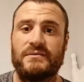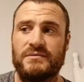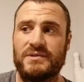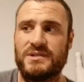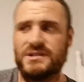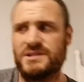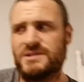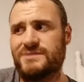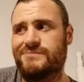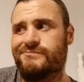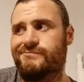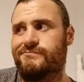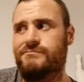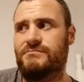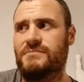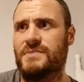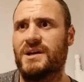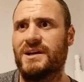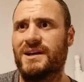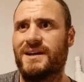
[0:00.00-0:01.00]
which
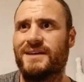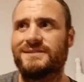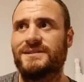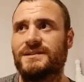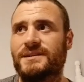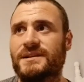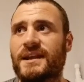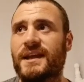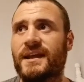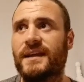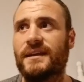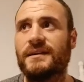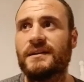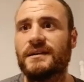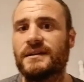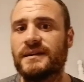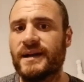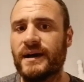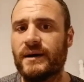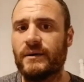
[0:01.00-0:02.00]
I actually take
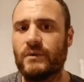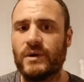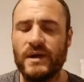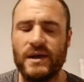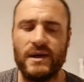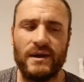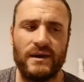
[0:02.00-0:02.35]
now.